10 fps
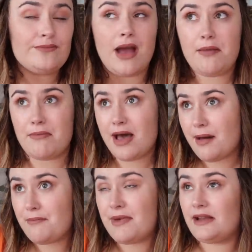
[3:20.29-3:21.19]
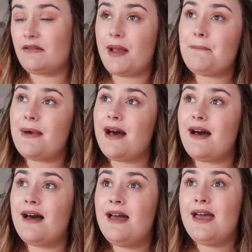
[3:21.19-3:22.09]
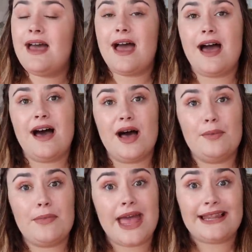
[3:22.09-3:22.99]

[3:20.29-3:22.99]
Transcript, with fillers: My mum, my grandma, um,